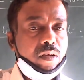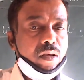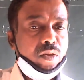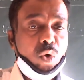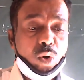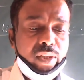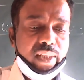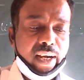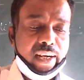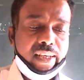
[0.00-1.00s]
note
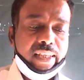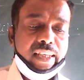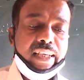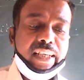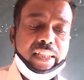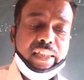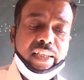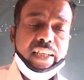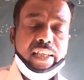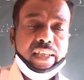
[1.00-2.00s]
that
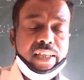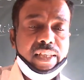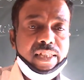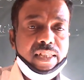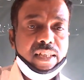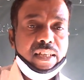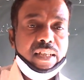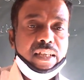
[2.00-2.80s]
Hindi is